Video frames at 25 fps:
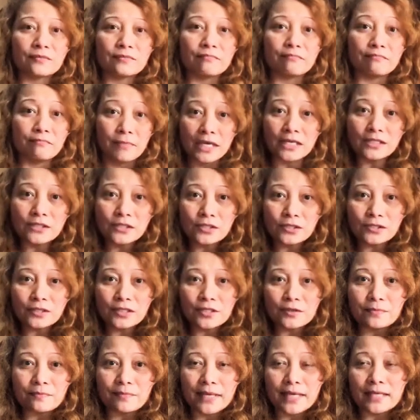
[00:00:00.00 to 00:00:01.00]
make sure
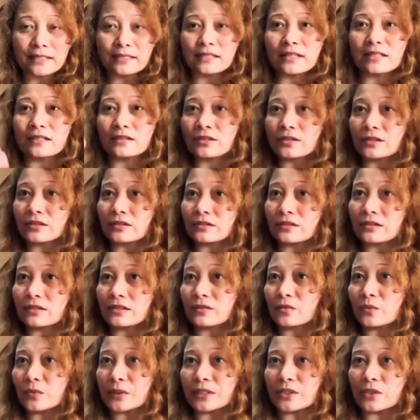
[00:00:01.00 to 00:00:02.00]
you pay
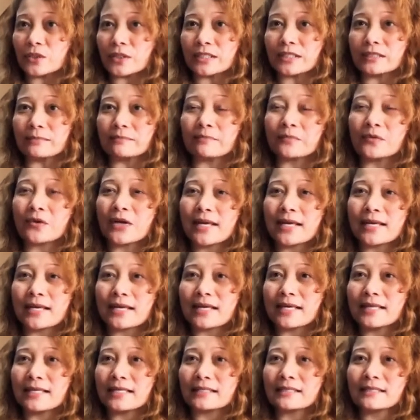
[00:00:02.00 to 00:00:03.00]
attention. When you're
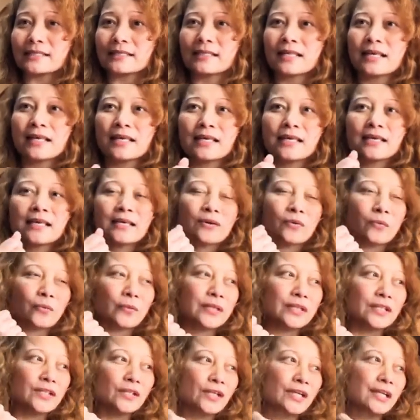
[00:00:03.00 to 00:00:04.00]
depressed,
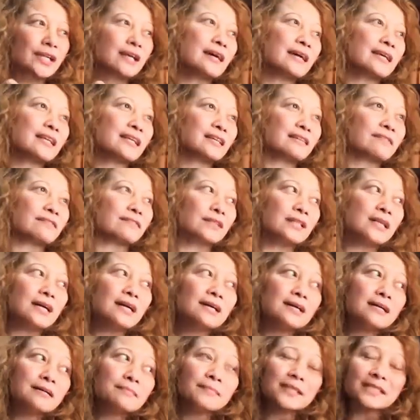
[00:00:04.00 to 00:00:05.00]
when you're kind of
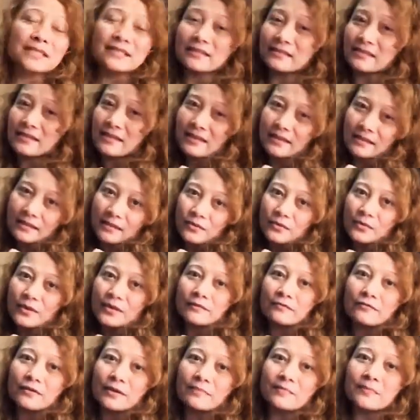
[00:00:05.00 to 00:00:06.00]
numb and staying
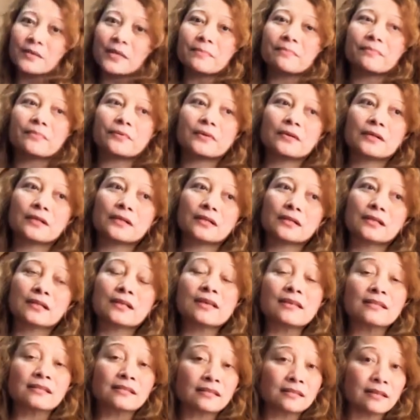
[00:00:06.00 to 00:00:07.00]
away from people,
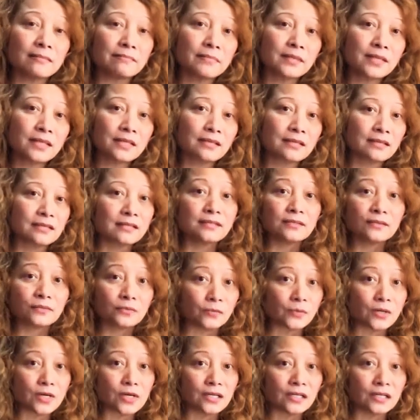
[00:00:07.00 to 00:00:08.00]
something is
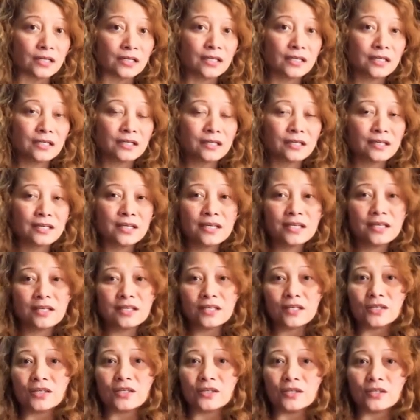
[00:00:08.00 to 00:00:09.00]
wrong.
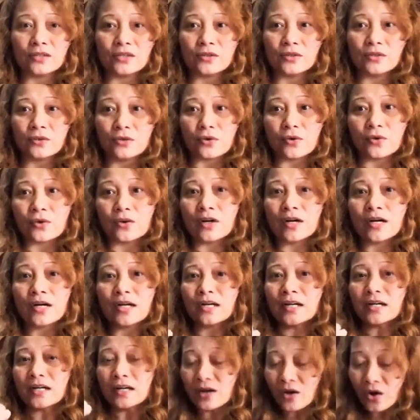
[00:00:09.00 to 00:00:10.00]

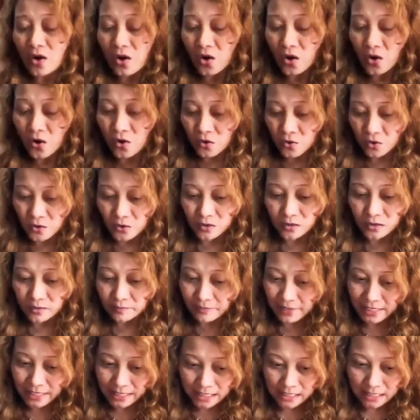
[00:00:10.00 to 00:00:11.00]
Your whole
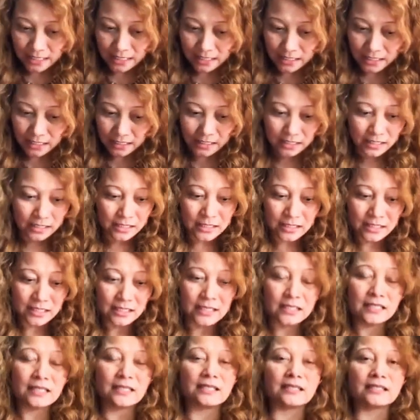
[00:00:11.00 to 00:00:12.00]
being
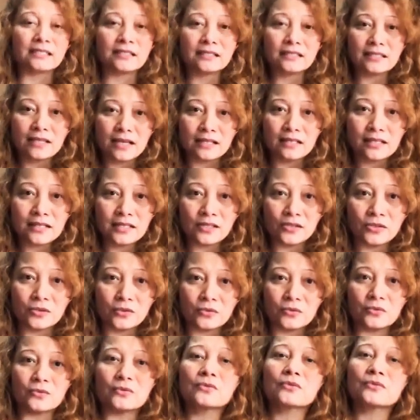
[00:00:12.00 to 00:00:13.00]
is telling
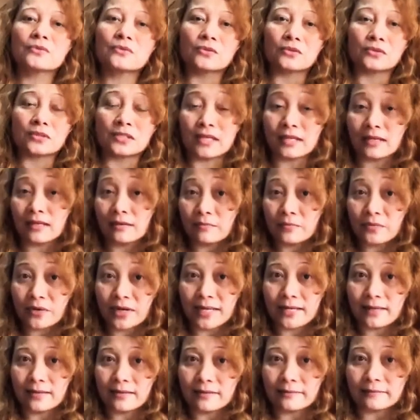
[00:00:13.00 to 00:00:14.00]
you to take a
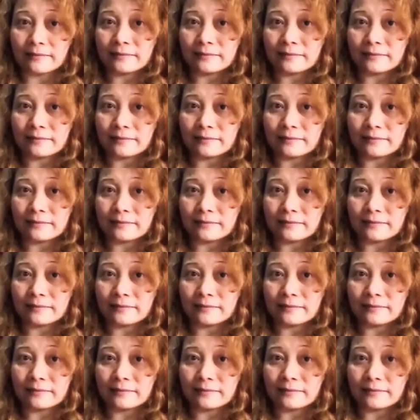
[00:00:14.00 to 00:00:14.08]
break.